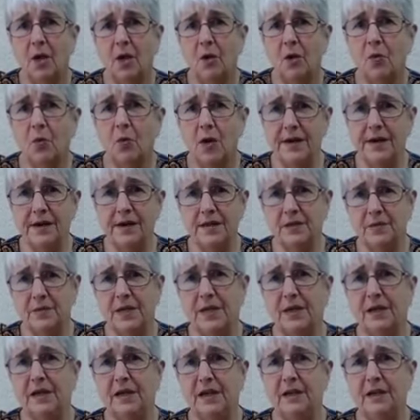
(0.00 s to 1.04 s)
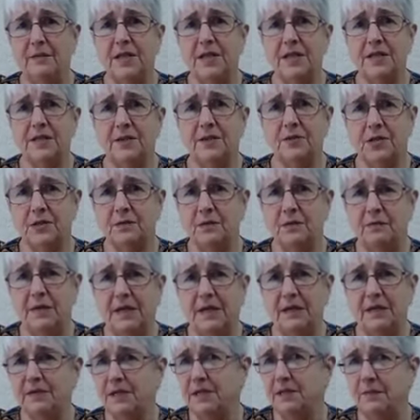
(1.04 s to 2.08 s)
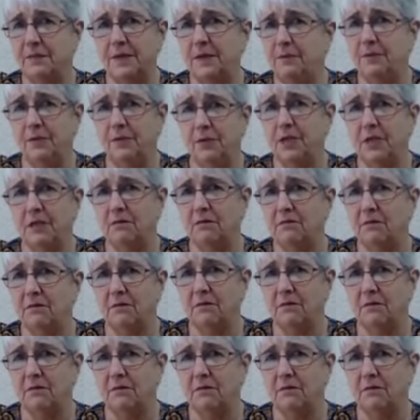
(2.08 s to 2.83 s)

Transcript: One is when Haman tells him about this people that